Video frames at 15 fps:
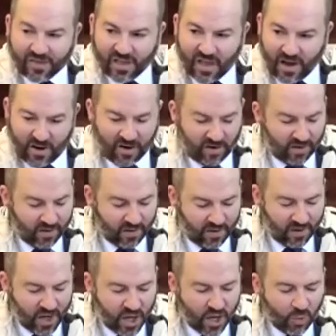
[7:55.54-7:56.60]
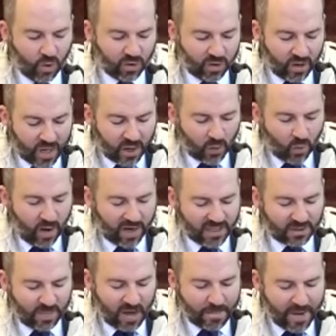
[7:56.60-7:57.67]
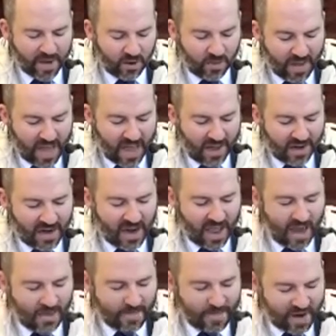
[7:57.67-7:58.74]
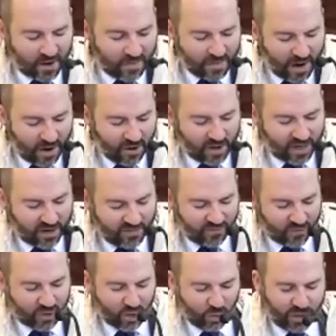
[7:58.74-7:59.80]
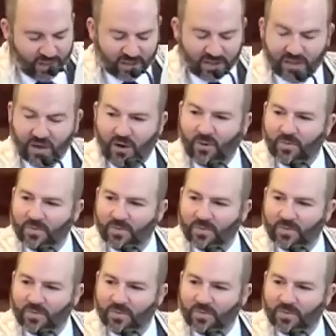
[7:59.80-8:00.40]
there, will likewise be a better man and a better American for doing so.